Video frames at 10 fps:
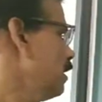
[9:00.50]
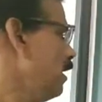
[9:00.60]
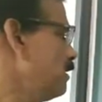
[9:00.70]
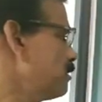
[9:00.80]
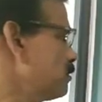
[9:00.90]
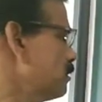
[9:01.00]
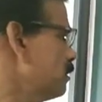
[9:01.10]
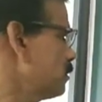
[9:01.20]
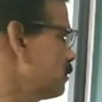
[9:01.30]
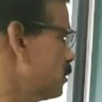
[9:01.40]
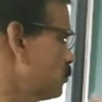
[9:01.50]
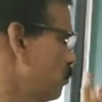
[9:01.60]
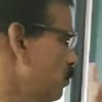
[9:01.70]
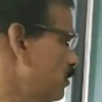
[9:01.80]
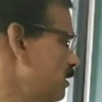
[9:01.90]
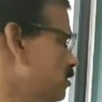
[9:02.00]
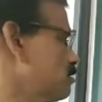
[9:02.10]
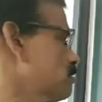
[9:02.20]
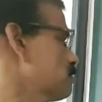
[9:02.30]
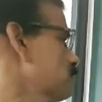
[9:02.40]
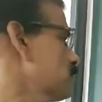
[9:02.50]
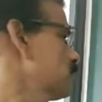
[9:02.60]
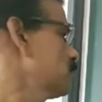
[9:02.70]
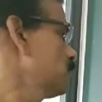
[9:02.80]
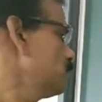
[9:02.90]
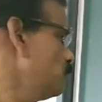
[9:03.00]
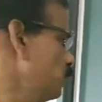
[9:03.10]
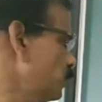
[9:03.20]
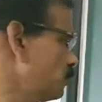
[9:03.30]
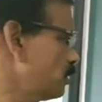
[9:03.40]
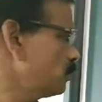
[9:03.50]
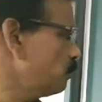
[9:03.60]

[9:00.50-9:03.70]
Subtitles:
And the seismologist uses a